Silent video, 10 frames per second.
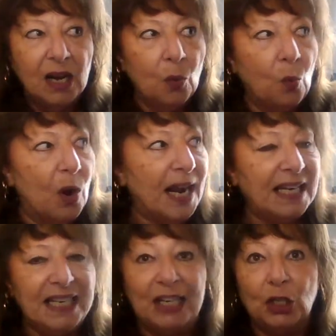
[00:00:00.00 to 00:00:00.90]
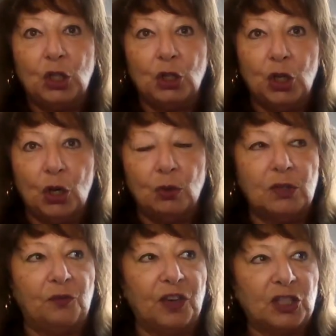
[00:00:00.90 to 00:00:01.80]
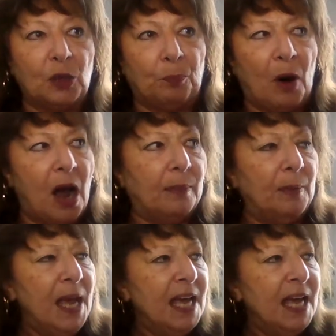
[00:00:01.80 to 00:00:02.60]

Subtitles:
what I needed to do to fix the problem.